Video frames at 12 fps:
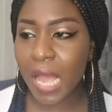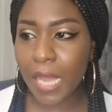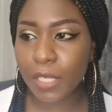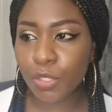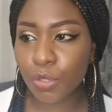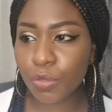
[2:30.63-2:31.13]

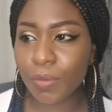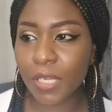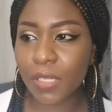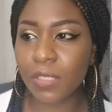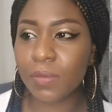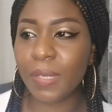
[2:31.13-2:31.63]
I told my
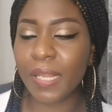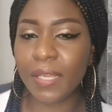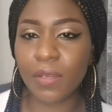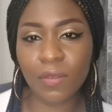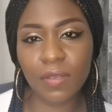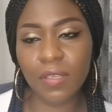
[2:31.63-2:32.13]
husband,
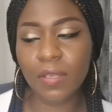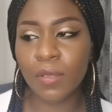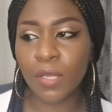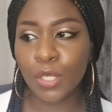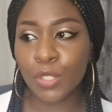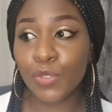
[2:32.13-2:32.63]
like, honey,
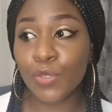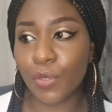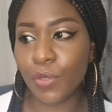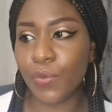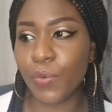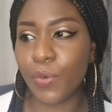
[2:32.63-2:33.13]
do
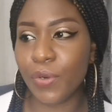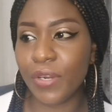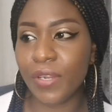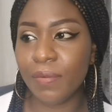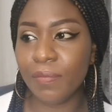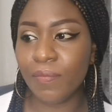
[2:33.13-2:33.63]
not
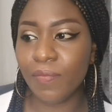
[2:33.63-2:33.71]
worry.